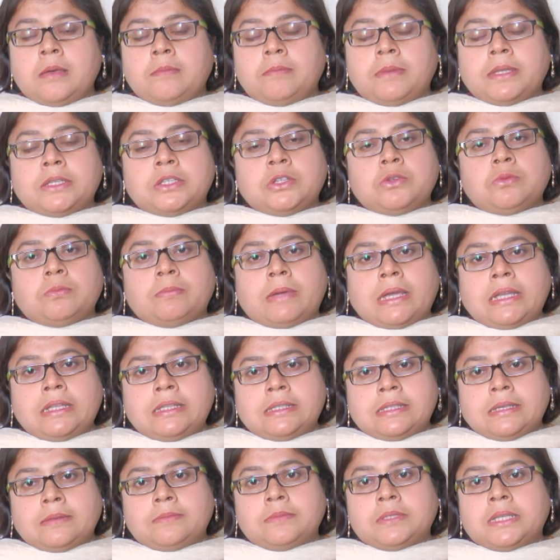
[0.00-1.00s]
but you might
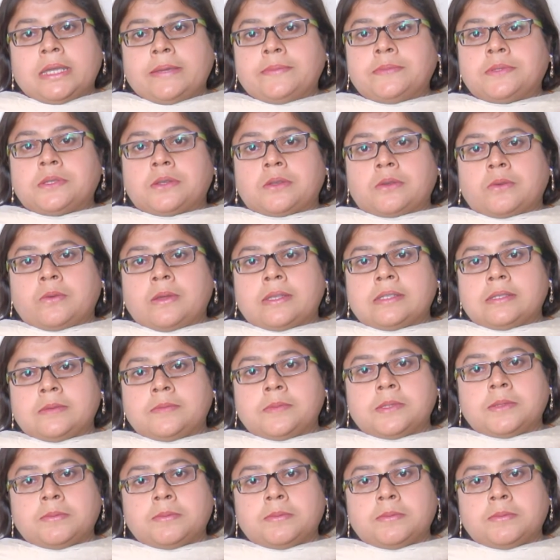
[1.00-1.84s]
sometimes require some